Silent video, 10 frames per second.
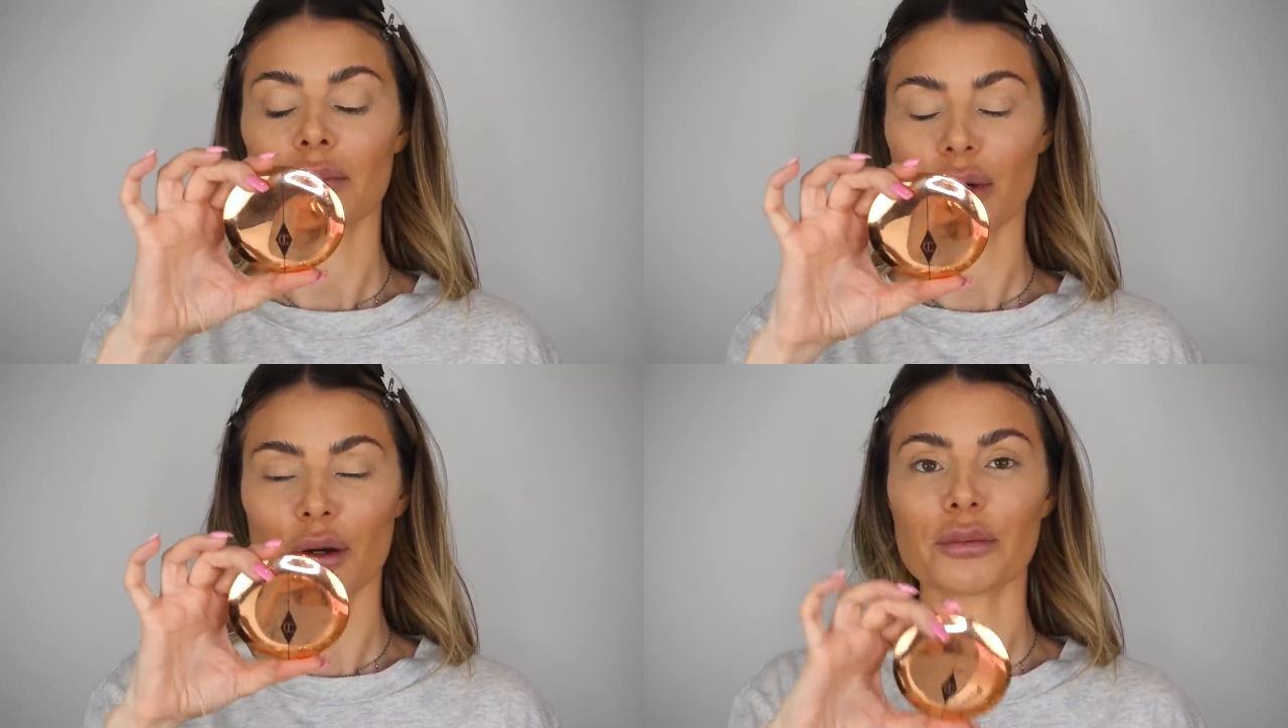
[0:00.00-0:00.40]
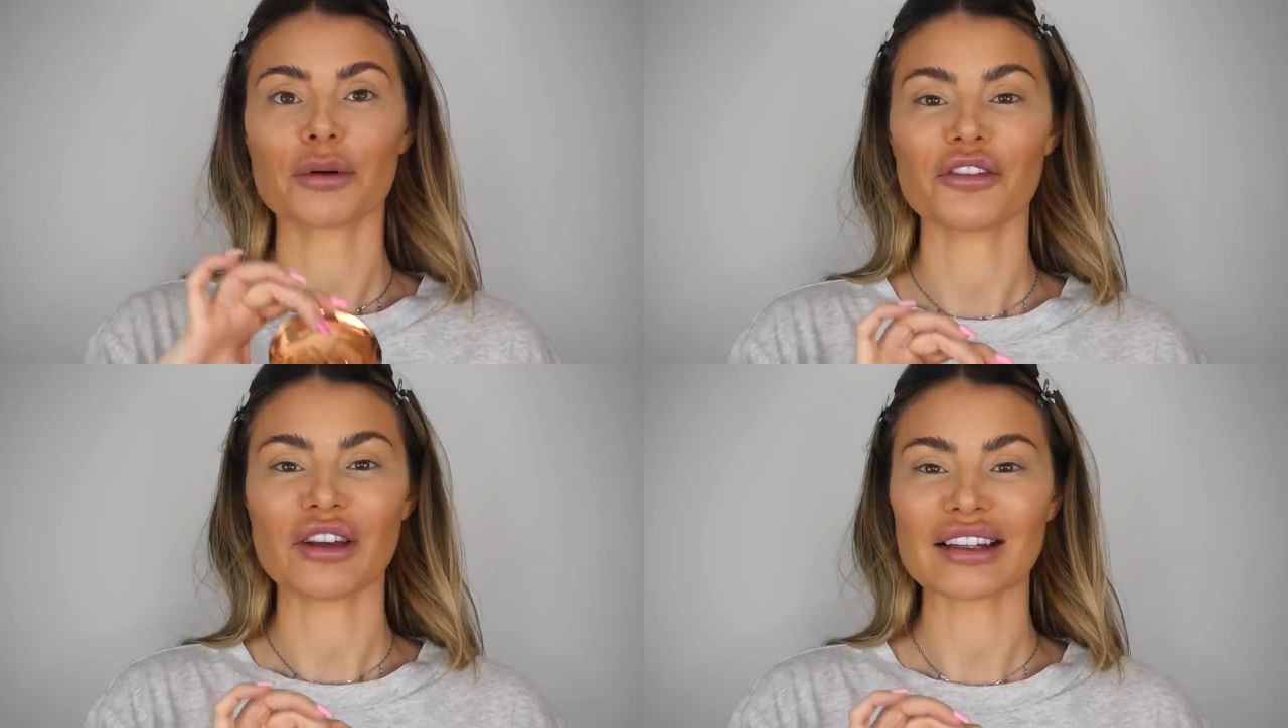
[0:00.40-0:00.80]

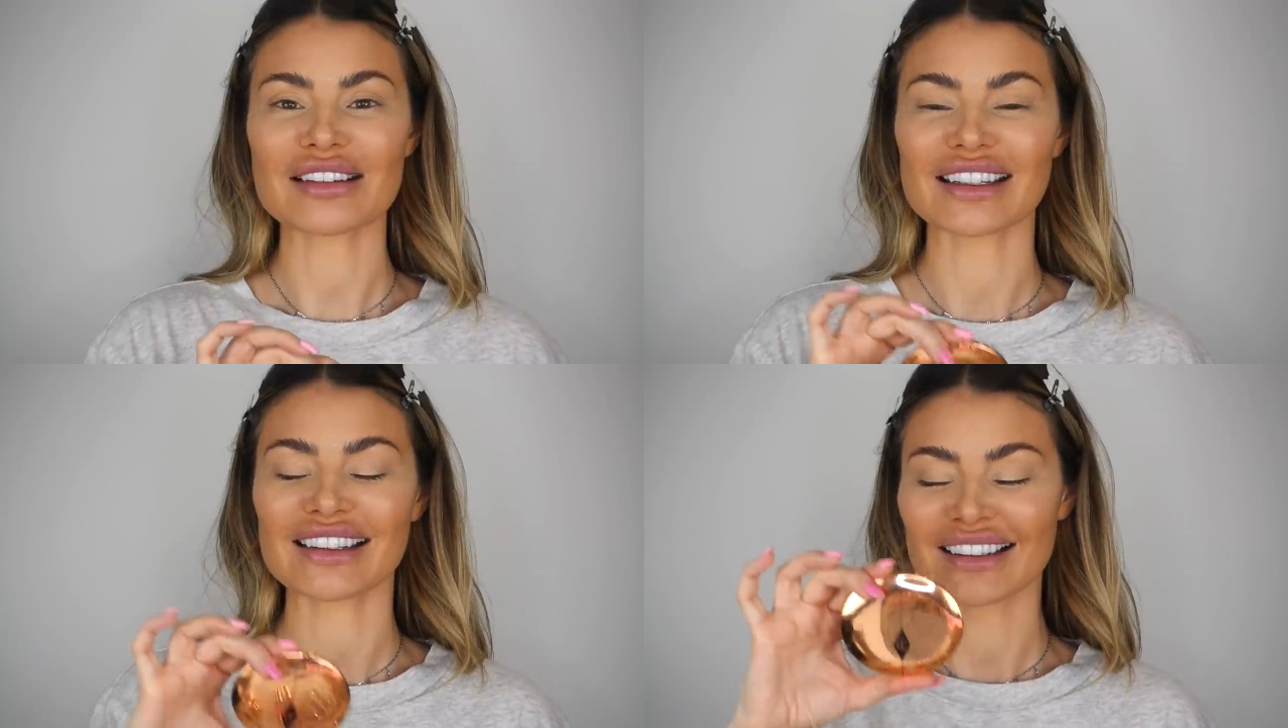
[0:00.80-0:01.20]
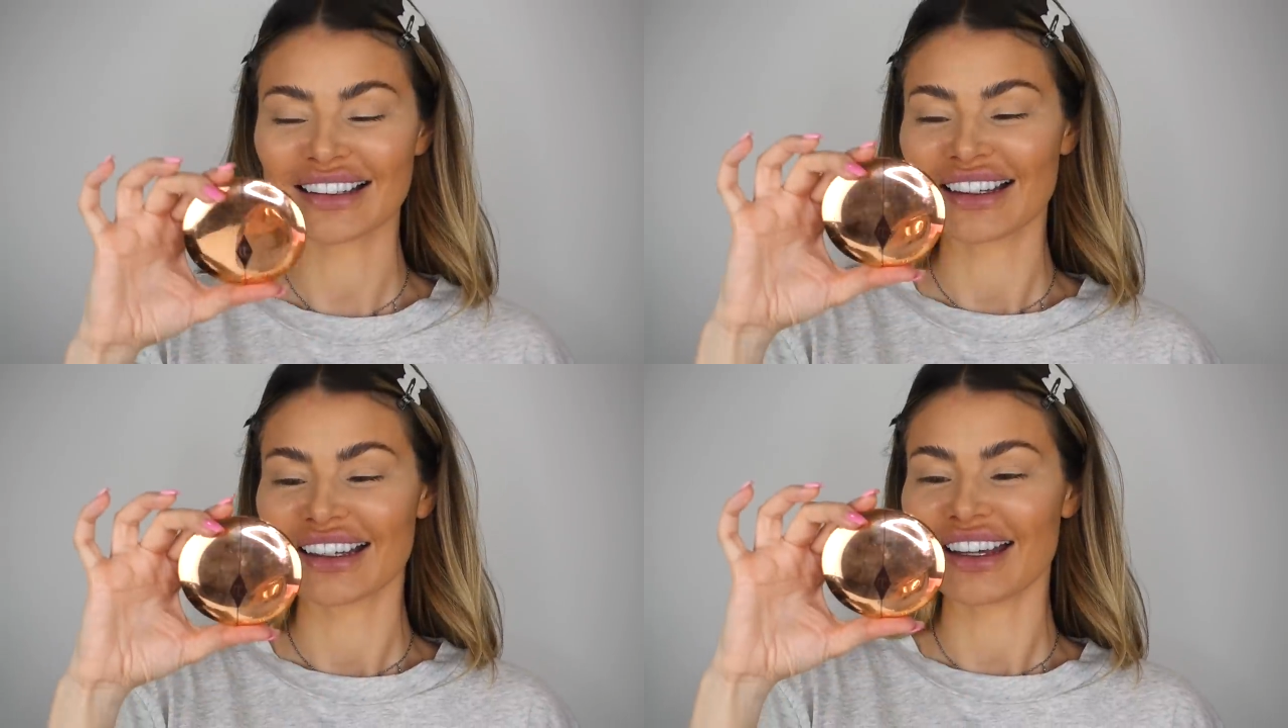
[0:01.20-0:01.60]

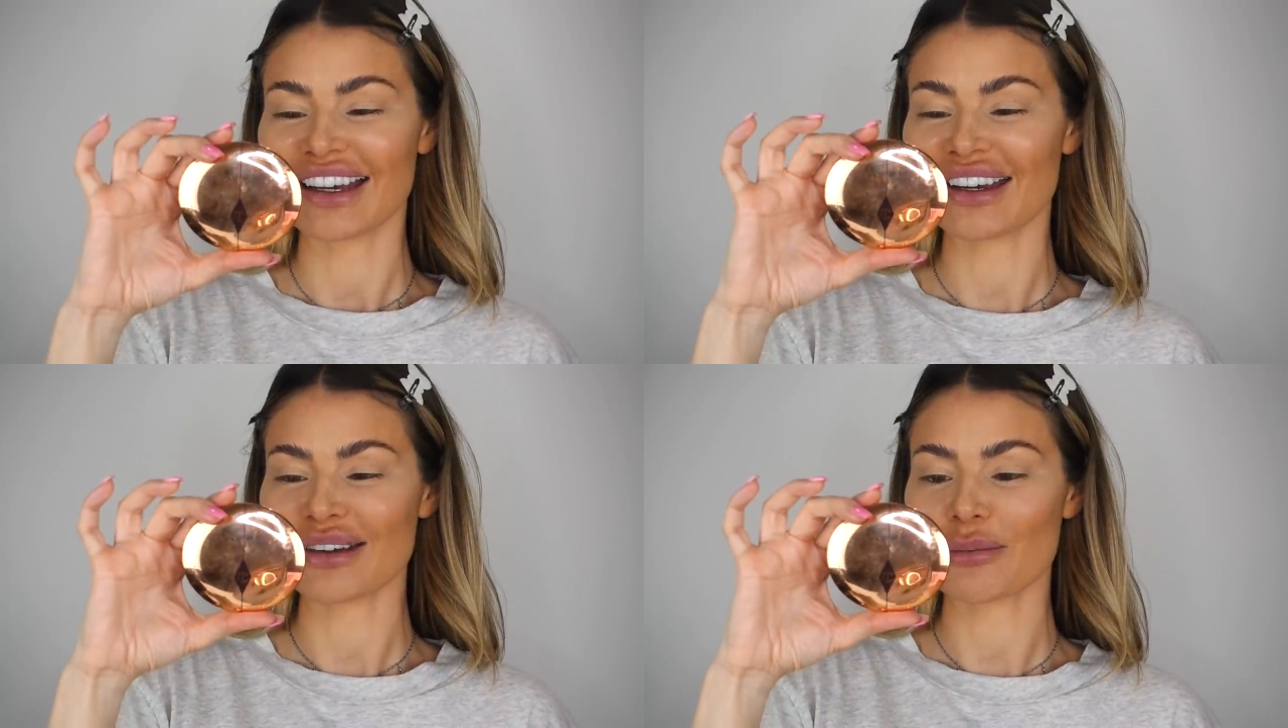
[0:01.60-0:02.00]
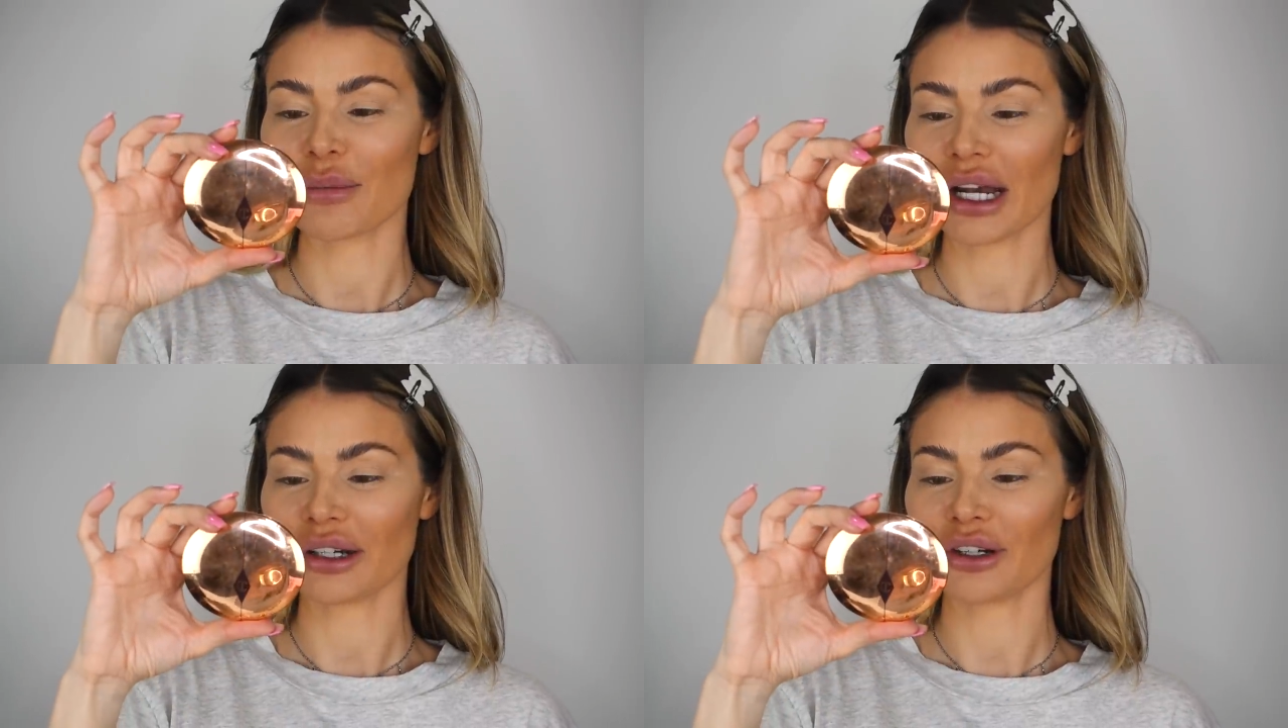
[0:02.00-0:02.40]

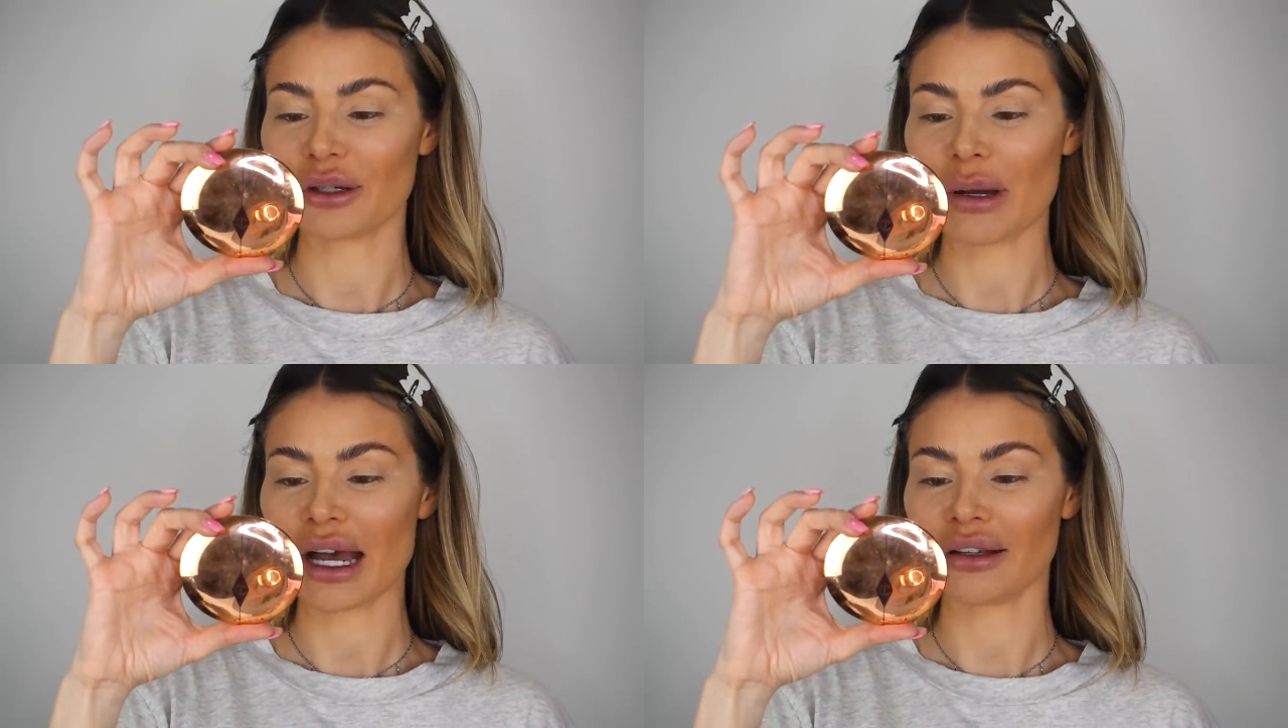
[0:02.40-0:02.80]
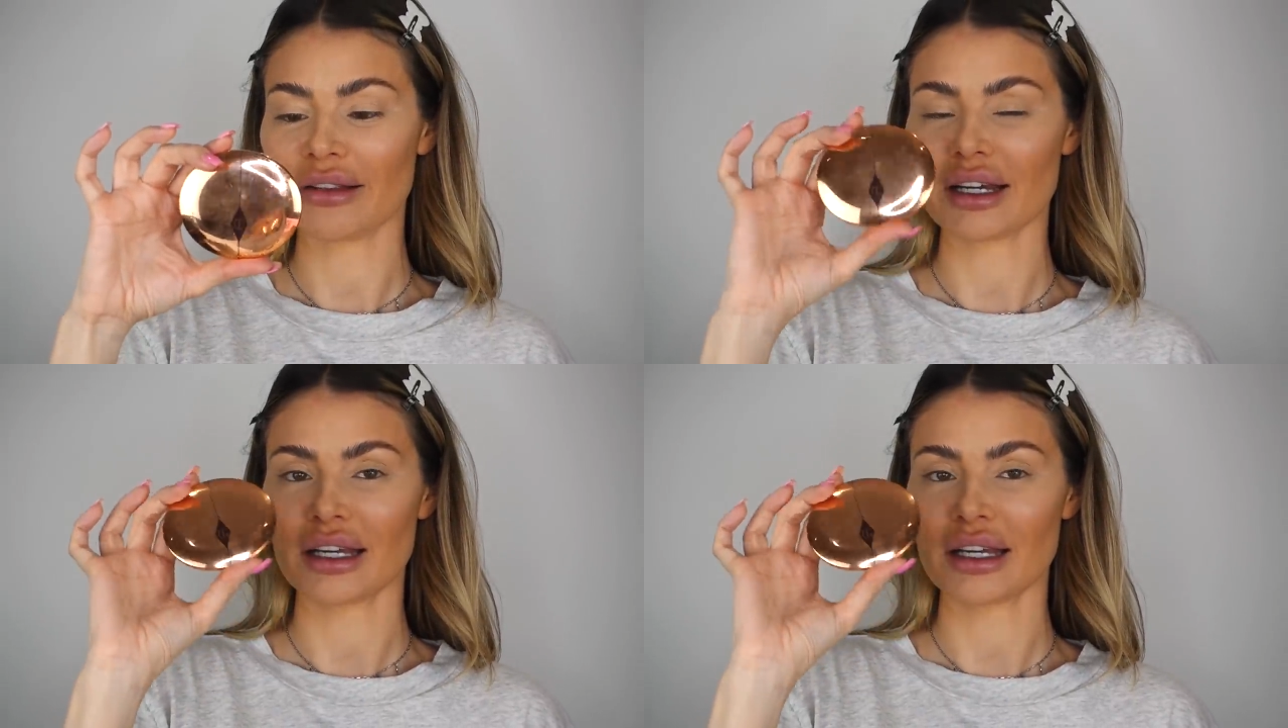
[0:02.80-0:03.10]
Micro Powder,